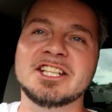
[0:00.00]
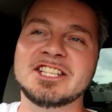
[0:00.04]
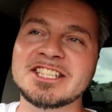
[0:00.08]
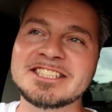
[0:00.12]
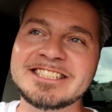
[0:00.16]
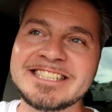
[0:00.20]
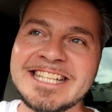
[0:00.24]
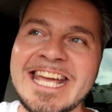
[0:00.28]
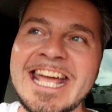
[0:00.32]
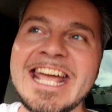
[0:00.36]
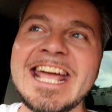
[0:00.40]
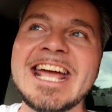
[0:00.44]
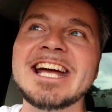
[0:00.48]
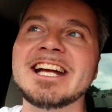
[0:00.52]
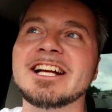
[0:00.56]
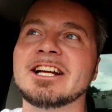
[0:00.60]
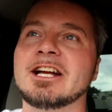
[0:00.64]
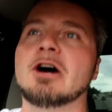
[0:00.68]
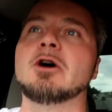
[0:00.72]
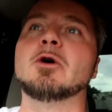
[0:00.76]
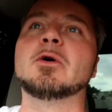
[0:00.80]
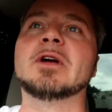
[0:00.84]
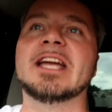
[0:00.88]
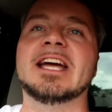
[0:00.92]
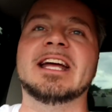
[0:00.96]
You just can't
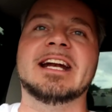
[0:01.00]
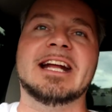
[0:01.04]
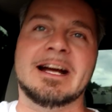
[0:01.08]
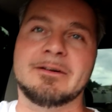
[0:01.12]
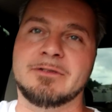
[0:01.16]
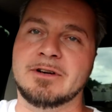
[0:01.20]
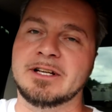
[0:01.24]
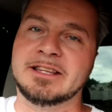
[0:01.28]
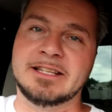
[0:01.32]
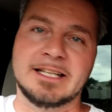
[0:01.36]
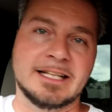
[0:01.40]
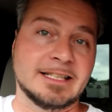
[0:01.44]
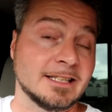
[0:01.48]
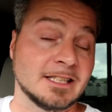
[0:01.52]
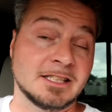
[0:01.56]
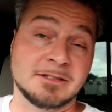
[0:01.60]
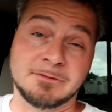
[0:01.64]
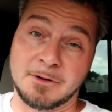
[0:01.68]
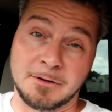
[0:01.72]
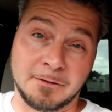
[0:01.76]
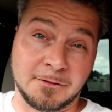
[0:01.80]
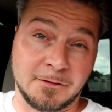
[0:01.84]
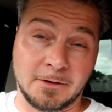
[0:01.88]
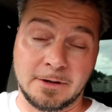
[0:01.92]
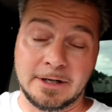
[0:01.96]
go get everything that's
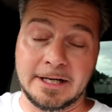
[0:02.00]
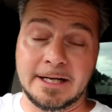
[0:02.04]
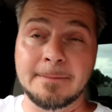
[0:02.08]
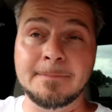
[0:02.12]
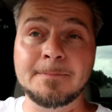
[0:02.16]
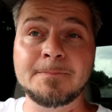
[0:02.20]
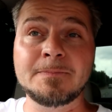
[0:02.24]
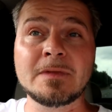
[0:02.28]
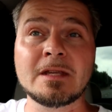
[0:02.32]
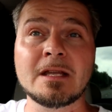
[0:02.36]
for free.